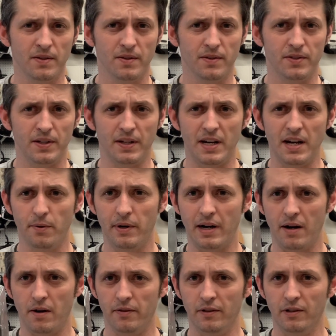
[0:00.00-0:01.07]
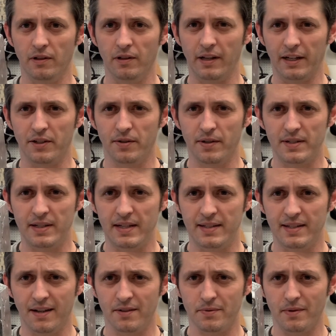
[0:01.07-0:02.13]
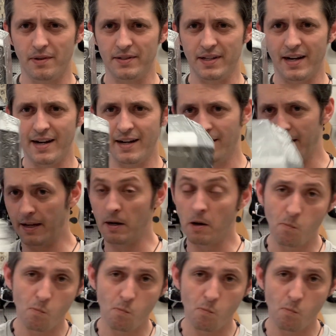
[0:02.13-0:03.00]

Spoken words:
So you can hear we got all the little electricity sounds while it's idling.